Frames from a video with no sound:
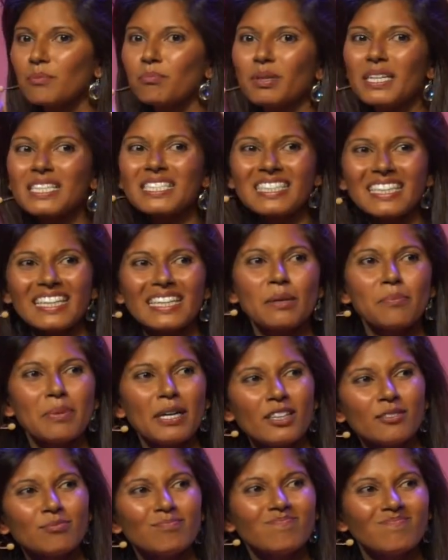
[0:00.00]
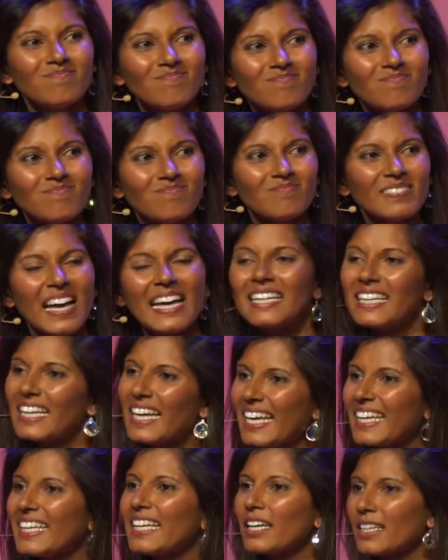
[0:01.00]
but it's like about an
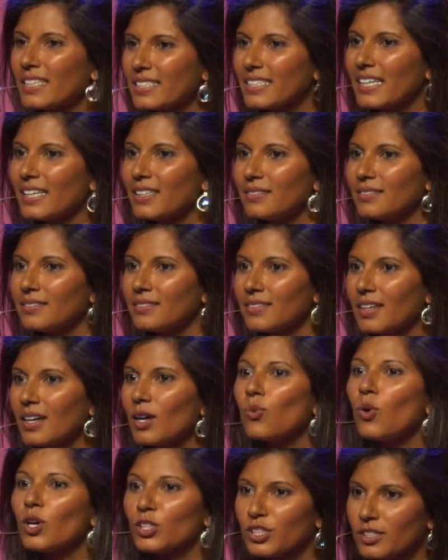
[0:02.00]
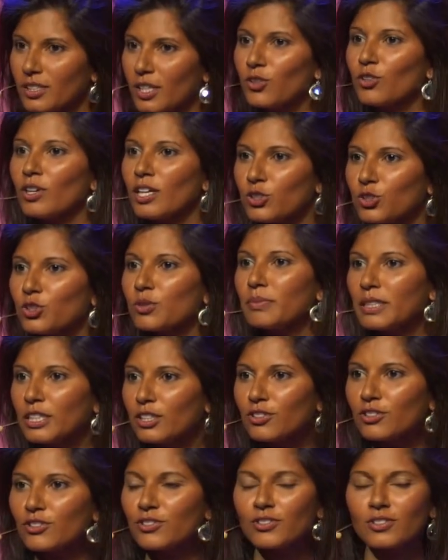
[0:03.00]
8 out of 10. Walked another 100
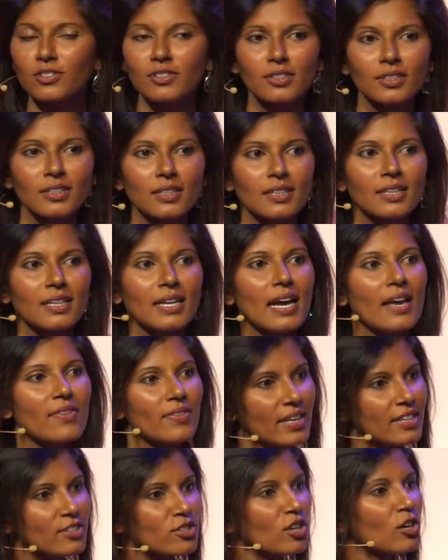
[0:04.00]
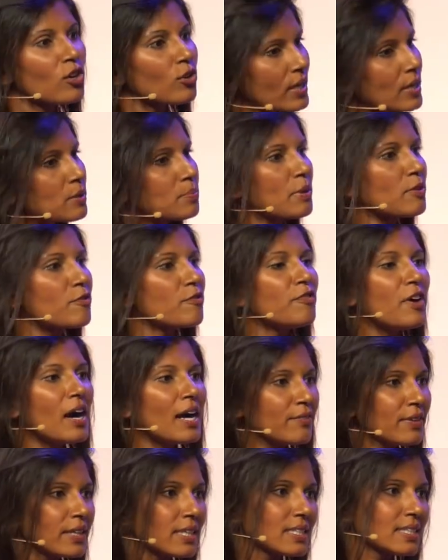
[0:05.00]
meters, and then I saw, okay, it's about
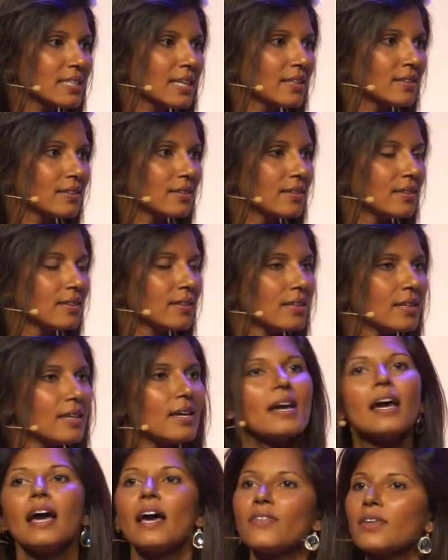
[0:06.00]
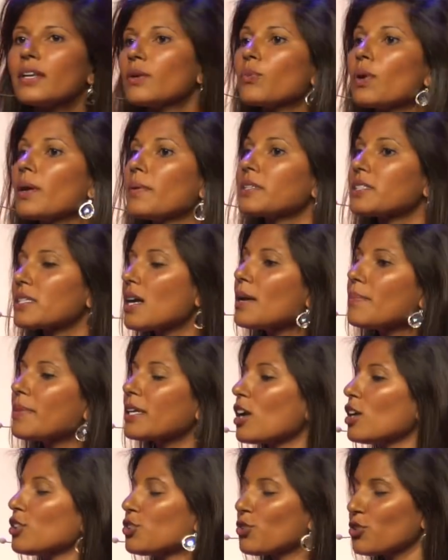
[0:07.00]
5 out of 10. And then by the time I
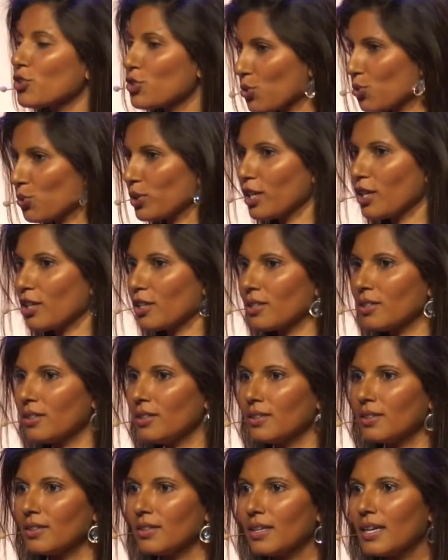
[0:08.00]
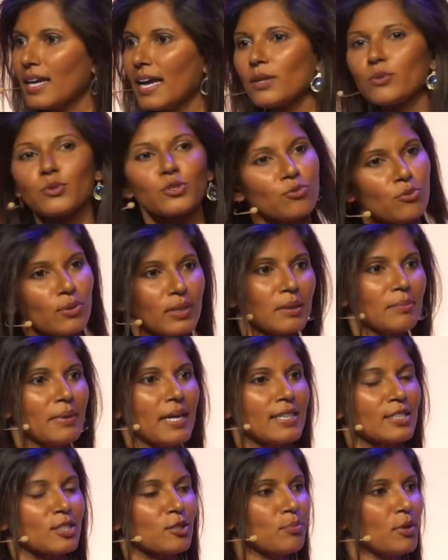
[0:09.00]
got to the schoolyard and was throwing a
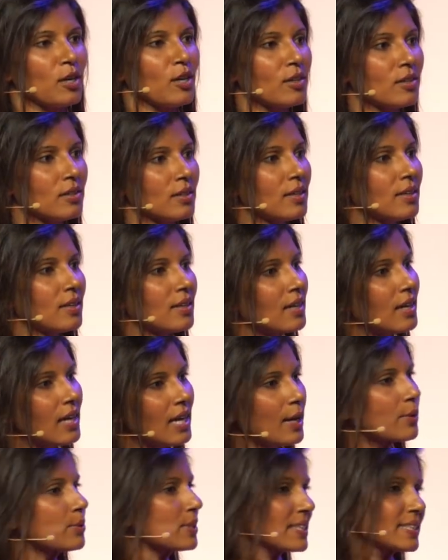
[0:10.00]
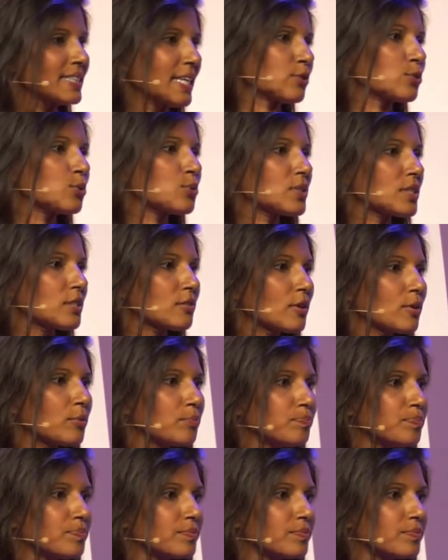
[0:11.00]
basketball, I was like down to a zero.